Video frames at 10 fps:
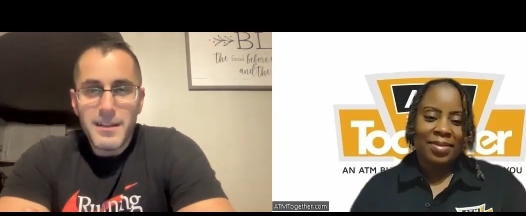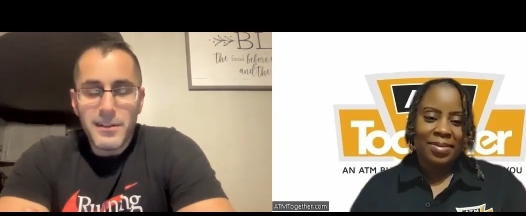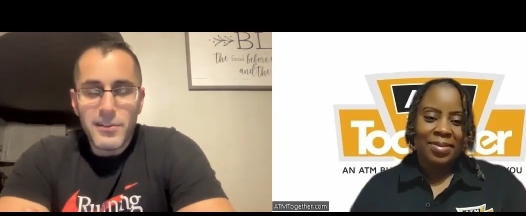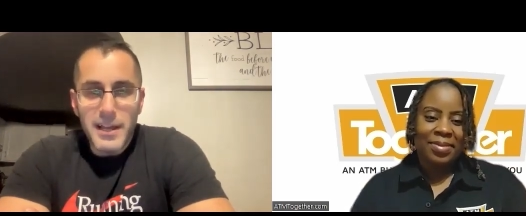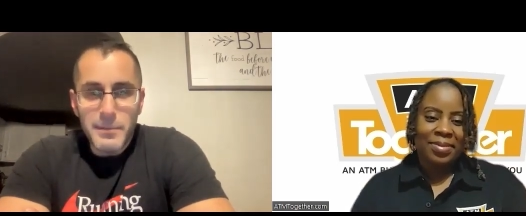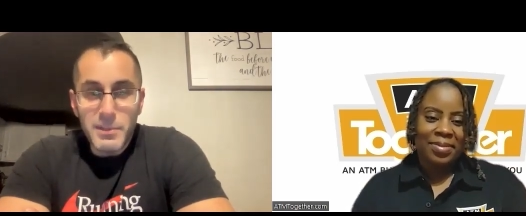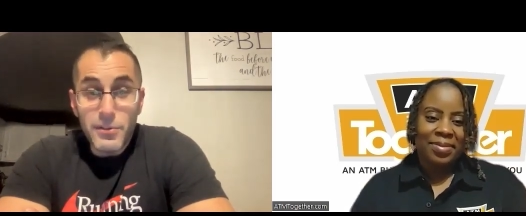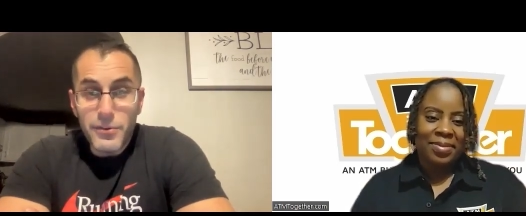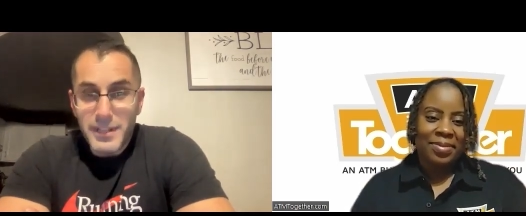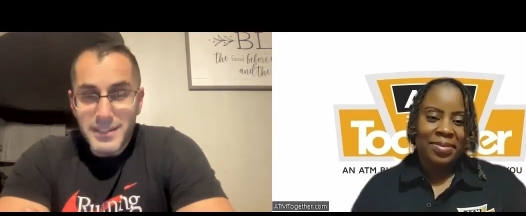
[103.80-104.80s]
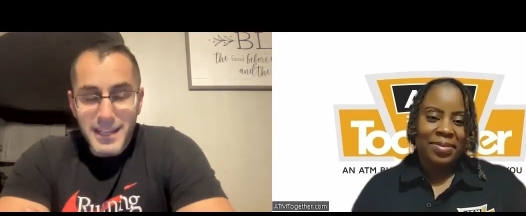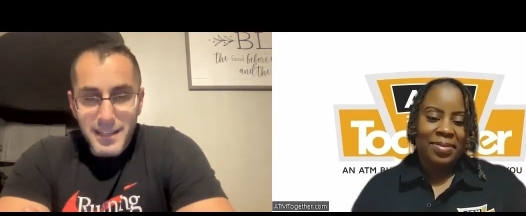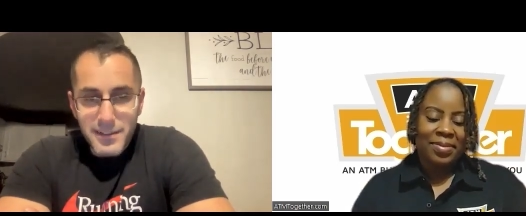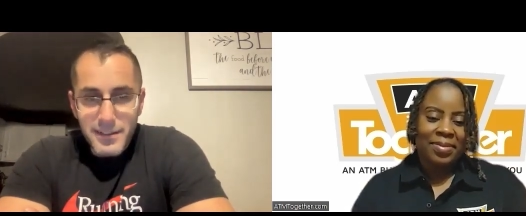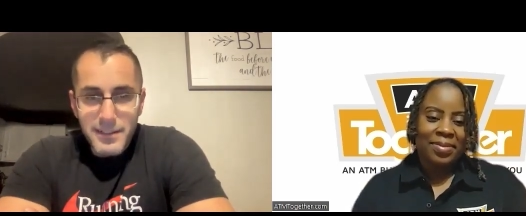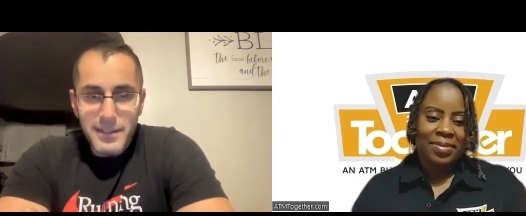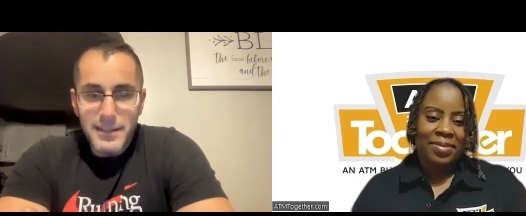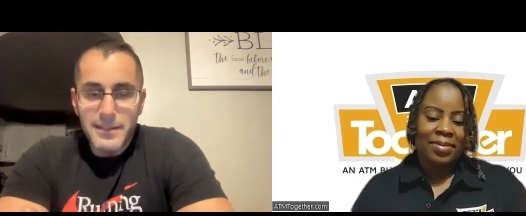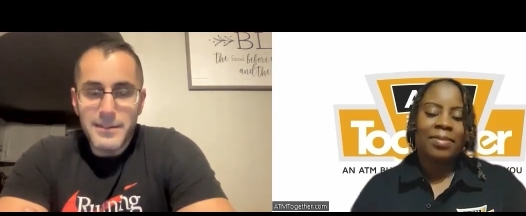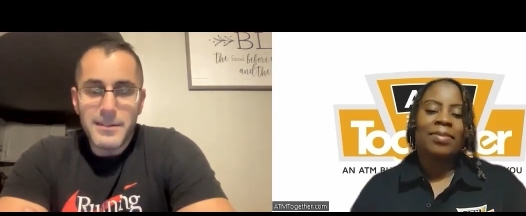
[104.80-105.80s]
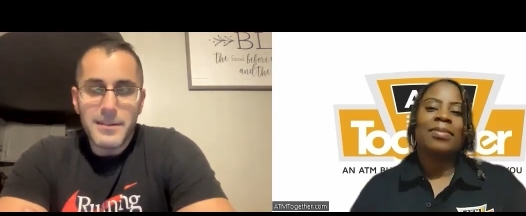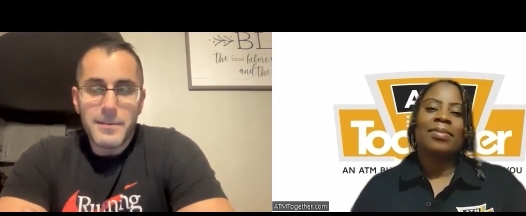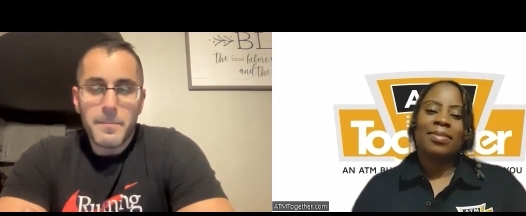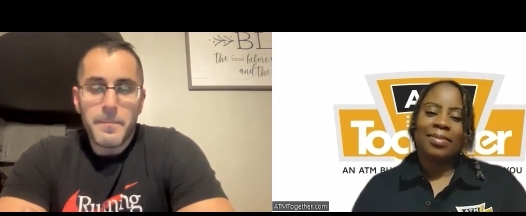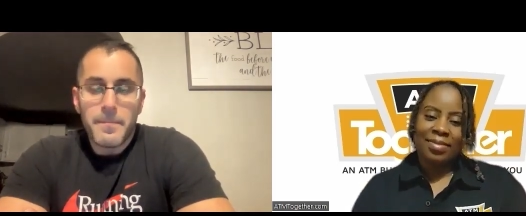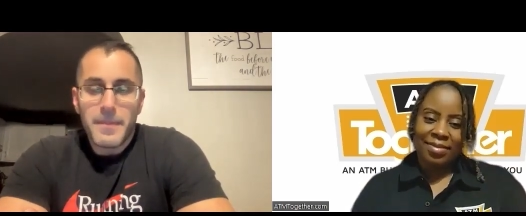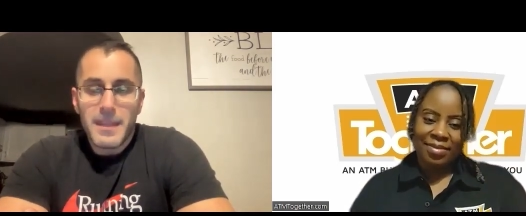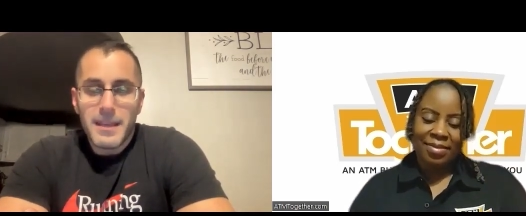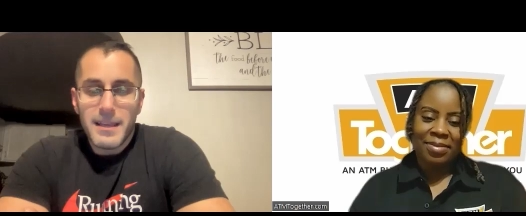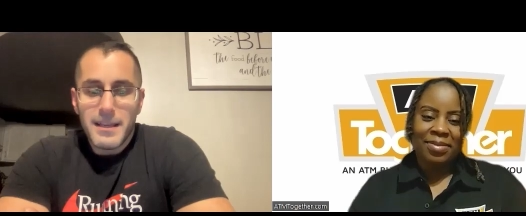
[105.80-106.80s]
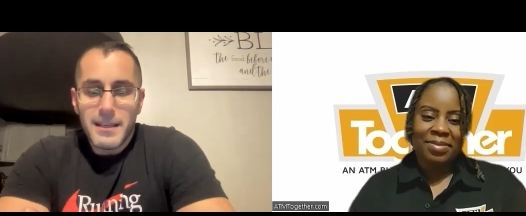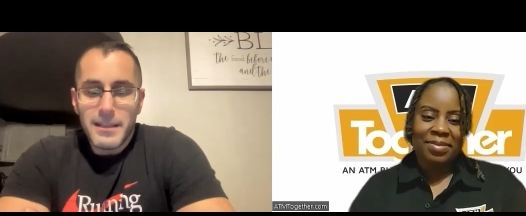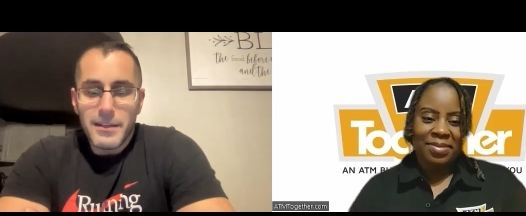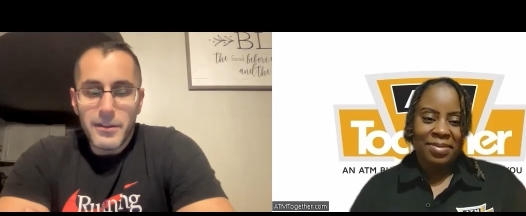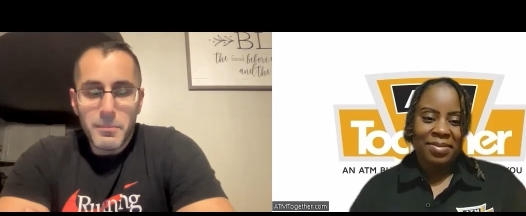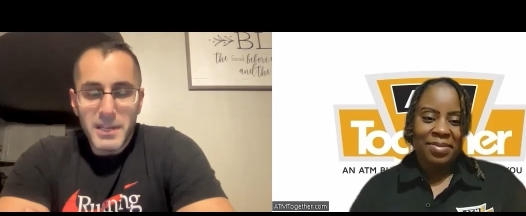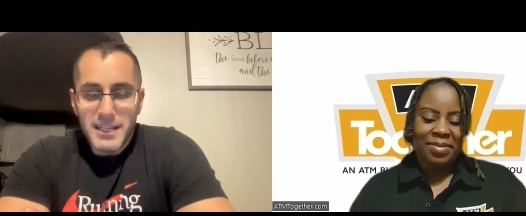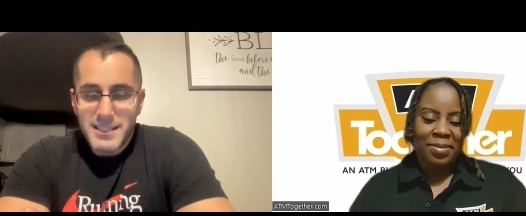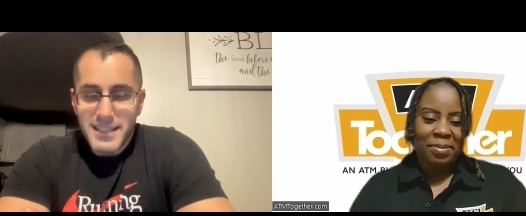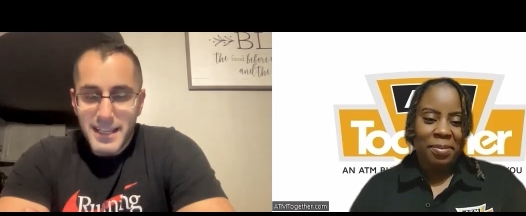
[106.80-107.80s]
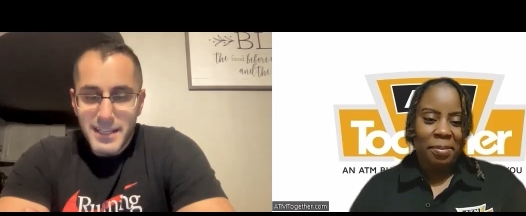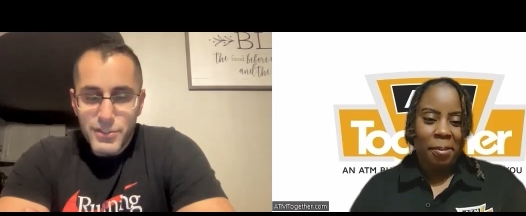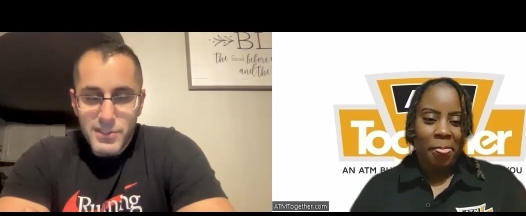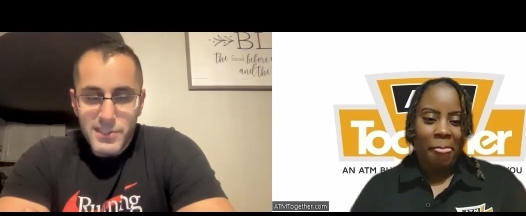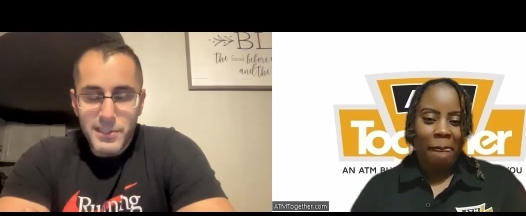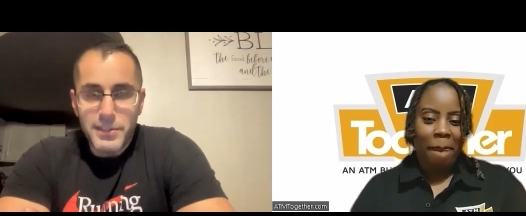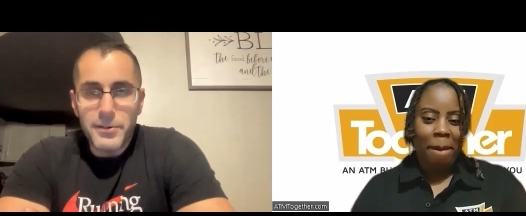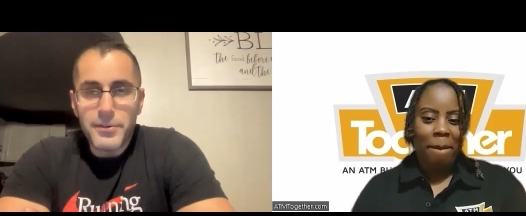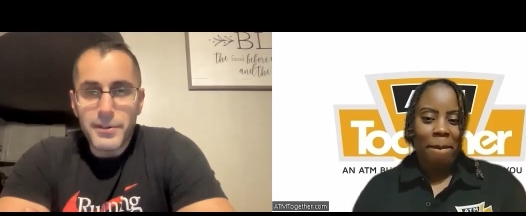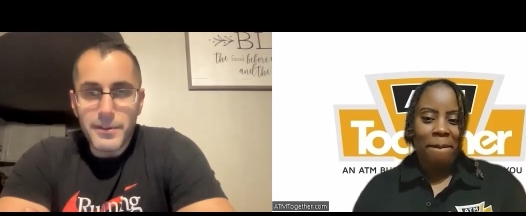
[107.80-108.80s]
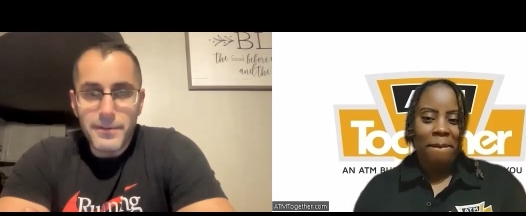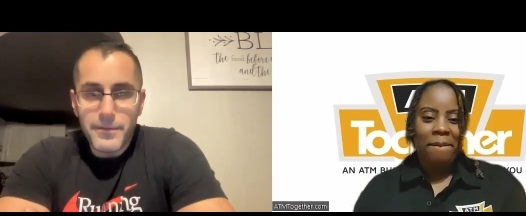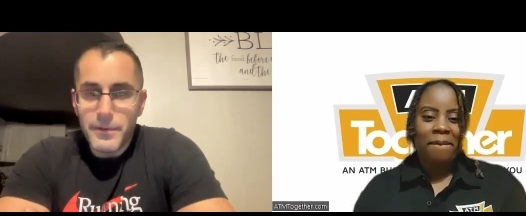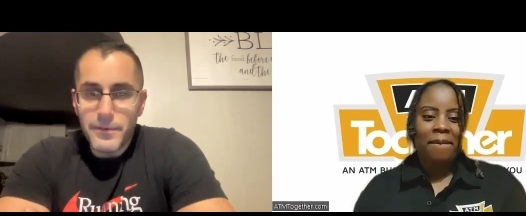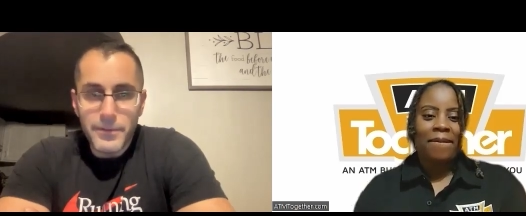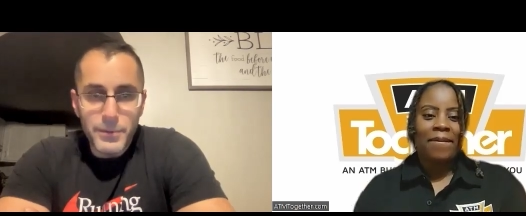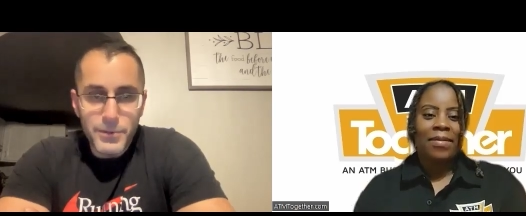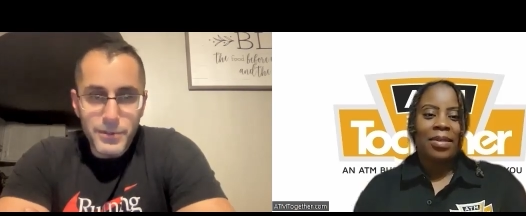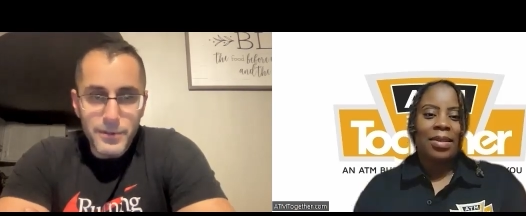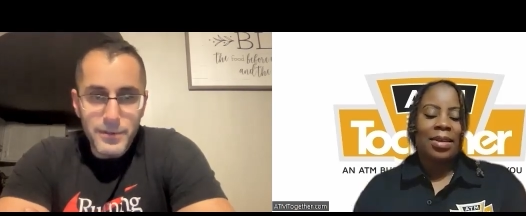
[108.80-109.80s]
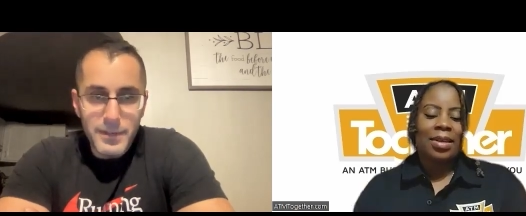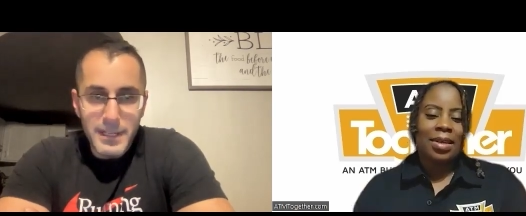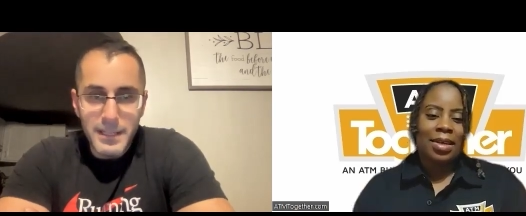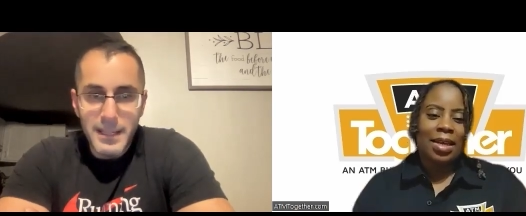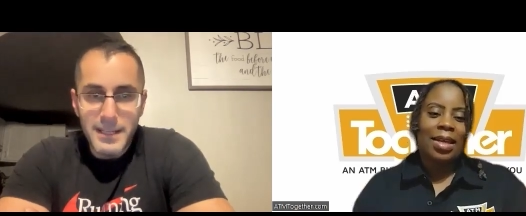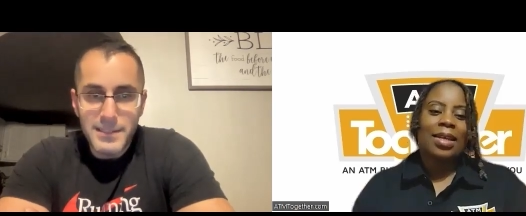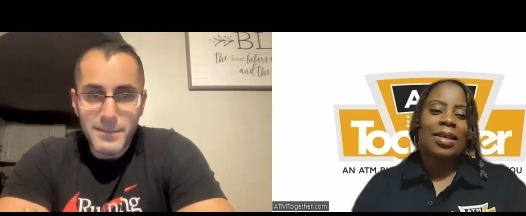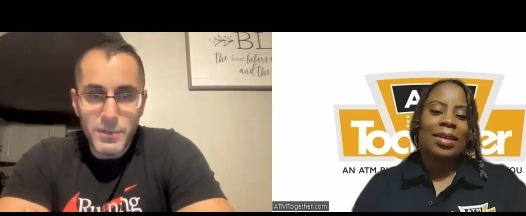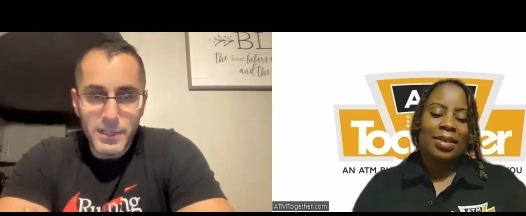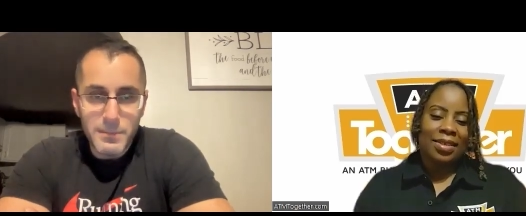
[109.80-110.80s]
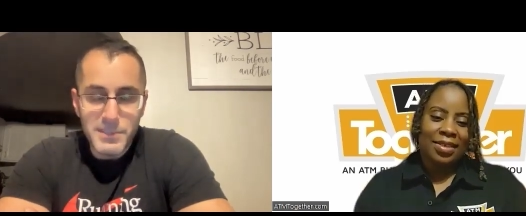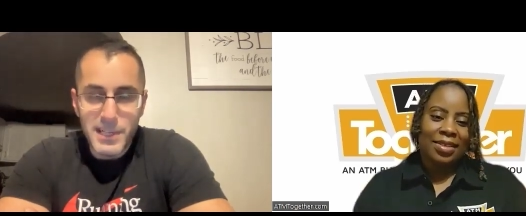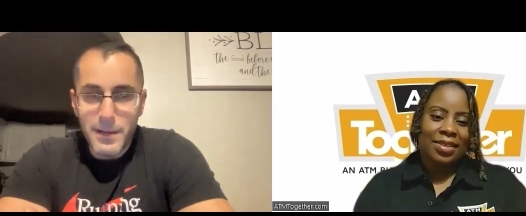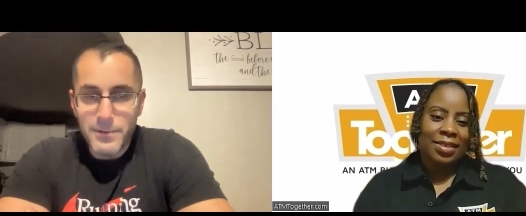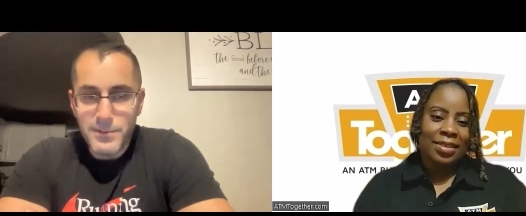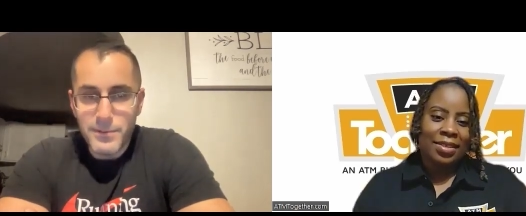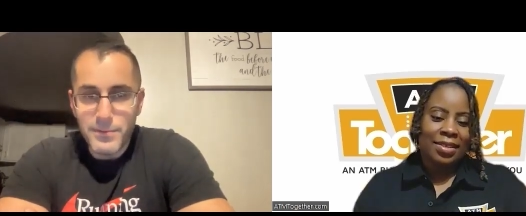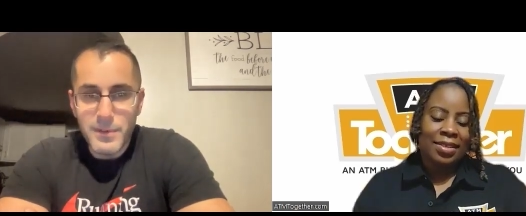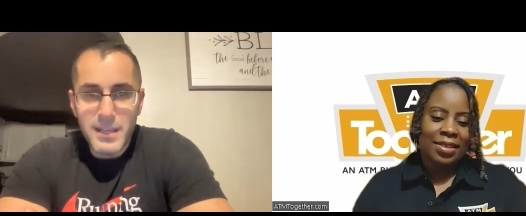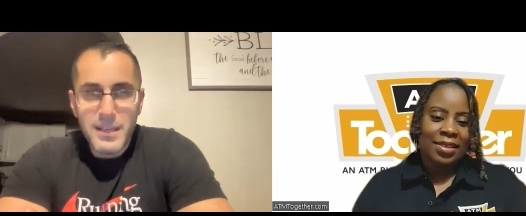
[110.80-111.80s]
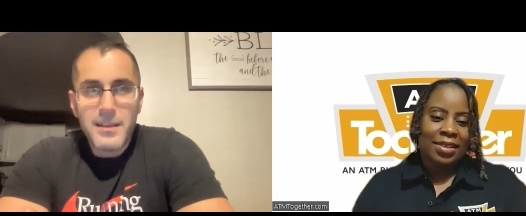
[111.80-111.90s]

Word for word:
Speaker 1: glad to be learning daily. And, um, you know, the biggest thing is just security for the future. And that's what it comes down to.